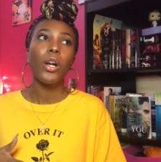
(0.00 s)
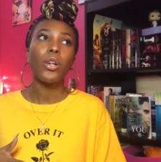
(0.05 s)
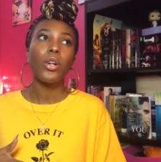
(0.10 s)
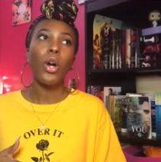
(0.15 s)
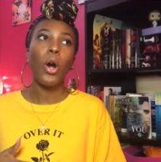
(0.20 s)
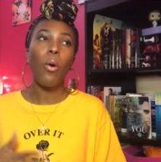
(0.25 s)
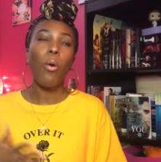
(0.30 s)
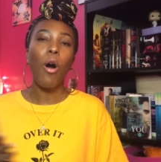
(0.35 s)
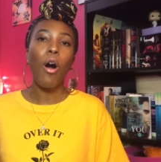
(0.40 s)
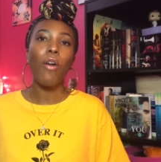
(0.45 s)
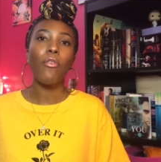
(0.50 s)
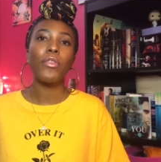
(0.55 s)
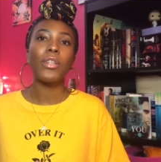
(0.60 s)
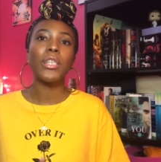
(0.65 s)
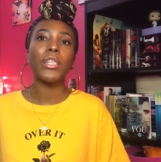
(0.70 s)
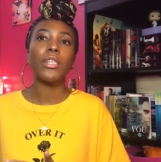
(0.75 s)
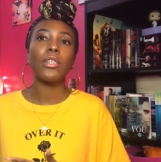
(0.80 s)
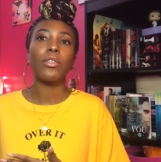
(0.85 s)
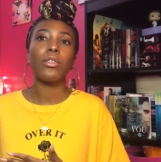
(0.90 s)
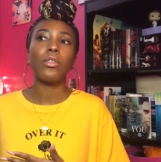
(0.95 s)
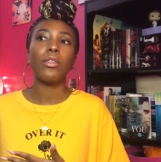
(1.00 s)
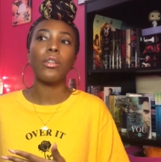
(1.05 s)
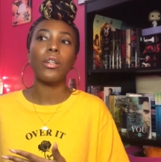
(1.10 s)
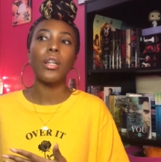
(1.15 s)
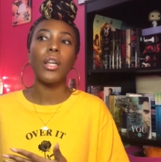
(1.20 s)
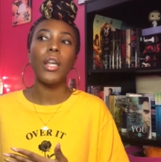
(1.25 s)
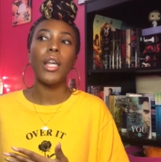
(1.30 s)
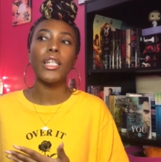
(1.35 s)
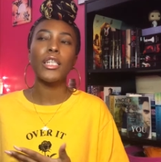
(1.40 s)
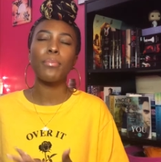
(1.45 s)
go off into
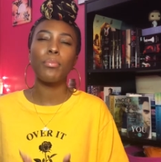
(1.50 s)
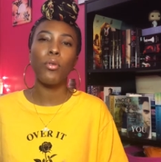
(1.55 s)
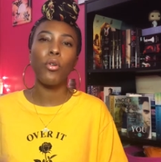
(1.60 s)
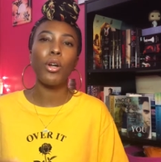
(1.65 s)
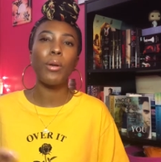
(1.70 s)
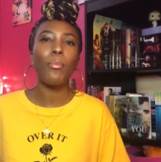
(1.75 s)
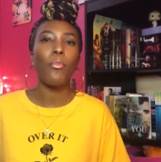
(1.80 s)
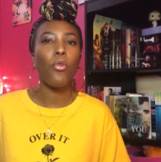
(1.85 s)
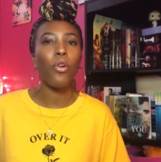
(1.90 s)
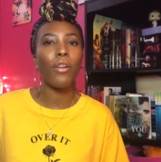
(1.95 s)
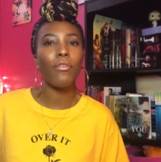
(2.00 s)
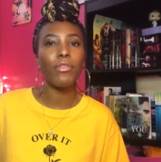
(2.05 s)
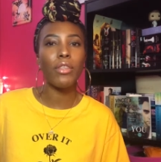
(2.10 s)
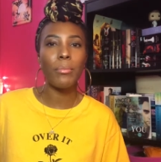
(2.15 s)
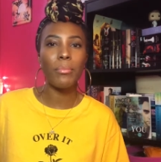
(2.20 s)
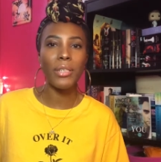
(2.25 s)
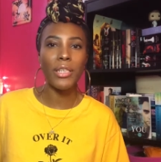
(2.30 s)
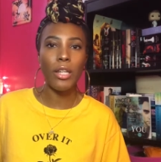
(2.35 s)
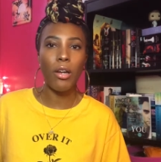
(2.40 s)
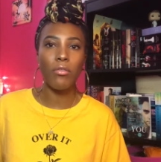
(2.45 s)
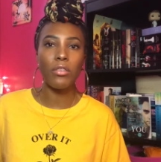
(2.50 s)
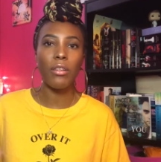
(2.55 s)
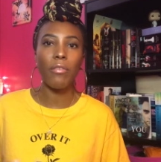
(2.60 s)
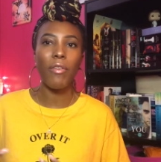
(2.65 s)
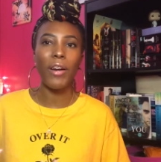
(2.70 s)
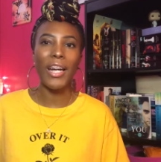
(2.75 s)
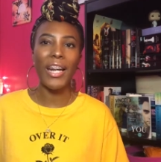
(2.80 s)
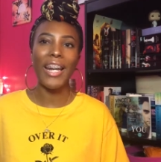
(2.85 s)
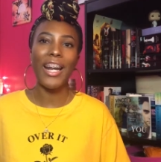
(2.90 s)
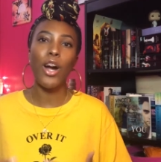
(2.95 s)
exploring more of themselves and
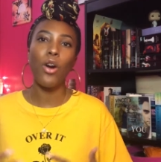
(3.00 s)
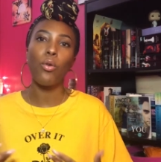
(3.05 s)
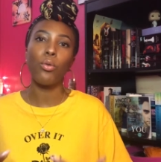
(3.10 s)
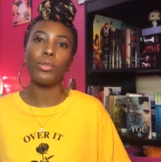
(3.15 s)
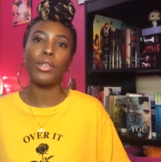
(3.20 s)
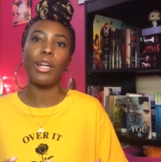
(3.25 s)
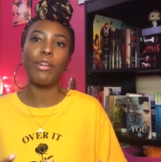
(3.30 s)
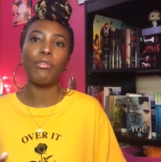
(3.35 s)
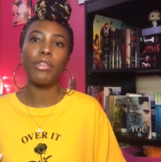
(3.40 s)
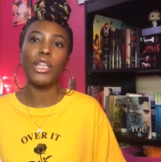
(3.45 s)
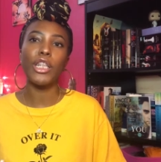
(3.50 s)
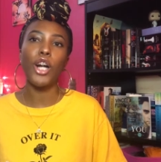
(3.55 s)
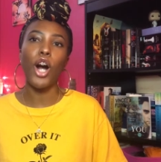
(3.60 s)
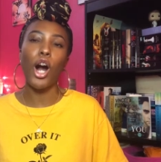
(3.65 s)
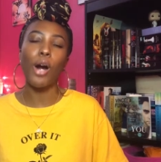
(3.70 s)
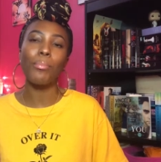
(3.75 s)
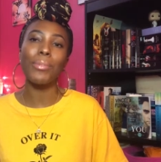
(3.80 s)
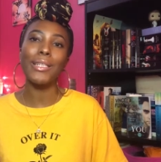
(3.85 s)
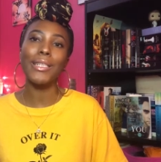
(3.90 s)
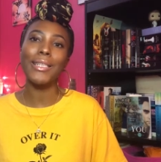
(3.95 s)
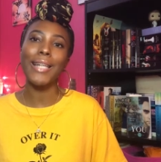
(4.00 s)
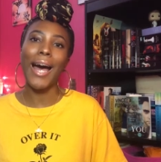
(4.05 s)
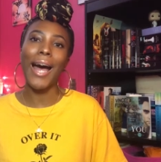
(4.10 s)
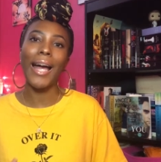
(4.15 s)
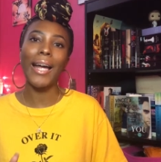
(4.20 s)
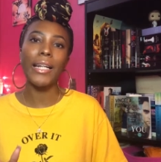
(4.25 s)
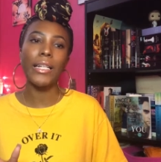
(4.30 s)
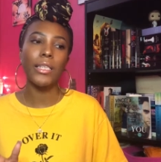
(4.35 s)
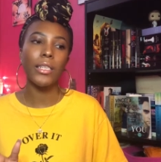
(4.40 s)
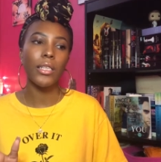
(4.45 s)
finding out who they really are
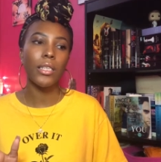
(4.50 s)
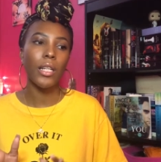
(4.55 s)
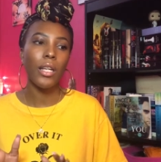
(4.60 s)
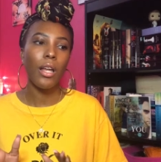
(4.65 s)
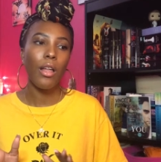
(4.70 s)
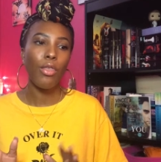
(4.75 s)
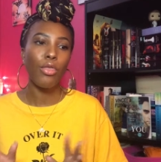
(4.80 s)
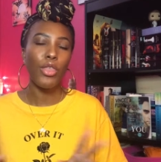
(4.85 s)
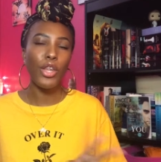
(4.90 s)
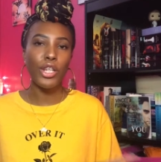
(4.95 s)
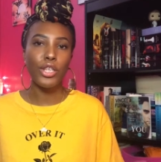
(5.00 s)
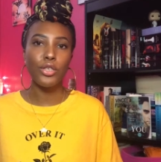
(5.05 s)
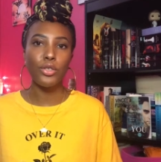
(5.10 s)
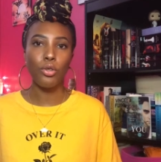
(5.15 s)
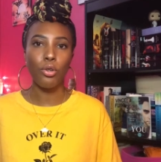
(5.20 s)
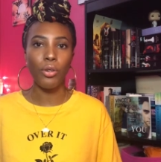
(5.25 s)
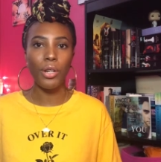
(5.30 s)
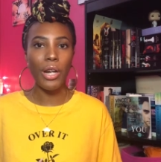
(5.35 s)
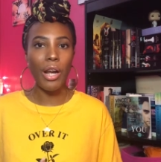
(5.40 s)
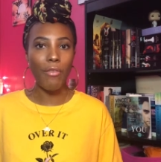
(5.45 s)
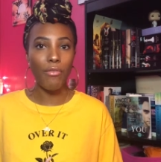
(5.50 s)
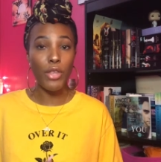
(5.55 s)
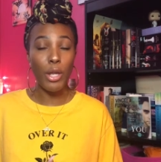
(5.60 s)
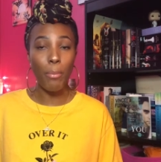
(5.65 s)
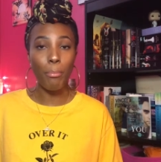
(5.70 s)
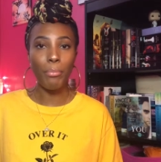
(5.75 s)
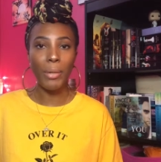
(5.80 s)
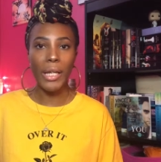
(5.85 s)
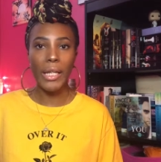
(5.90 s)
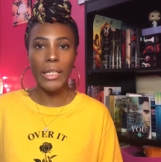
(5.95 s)
besides their story of
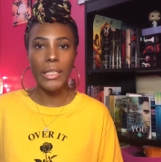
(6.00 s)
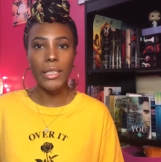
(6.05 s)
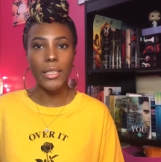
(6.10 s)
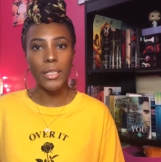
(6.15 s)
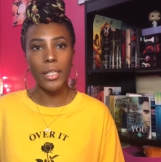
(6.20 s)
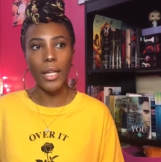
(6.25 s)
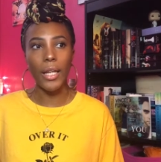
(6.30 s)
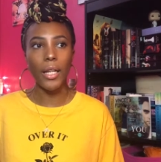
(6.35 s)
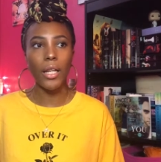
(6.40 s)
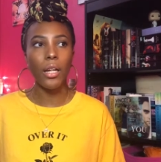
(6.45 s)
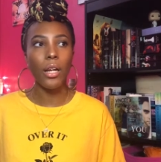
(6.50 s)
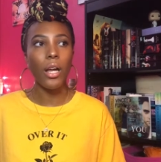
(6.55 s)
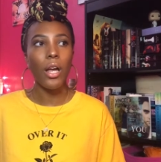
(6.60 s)
them being sick.